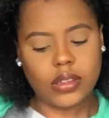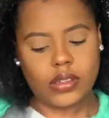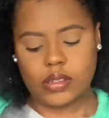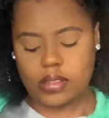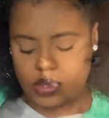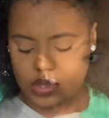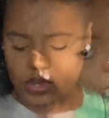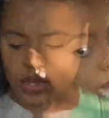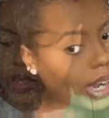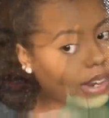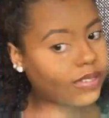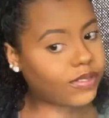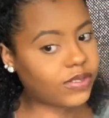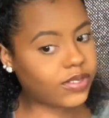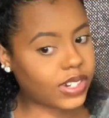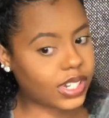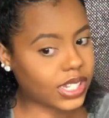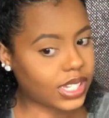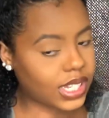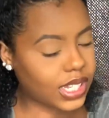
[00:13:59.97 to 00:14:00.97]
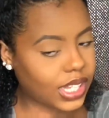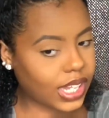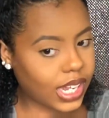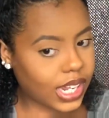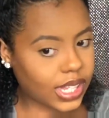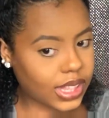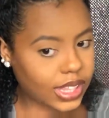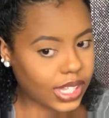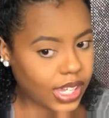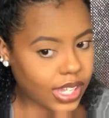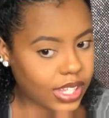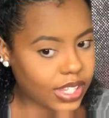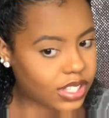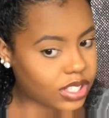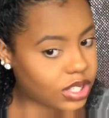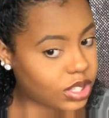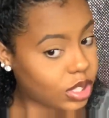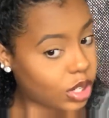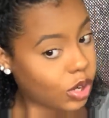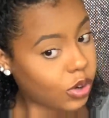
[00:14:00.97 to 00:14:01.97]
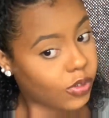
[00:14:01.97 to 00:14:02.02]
So I really like that it's no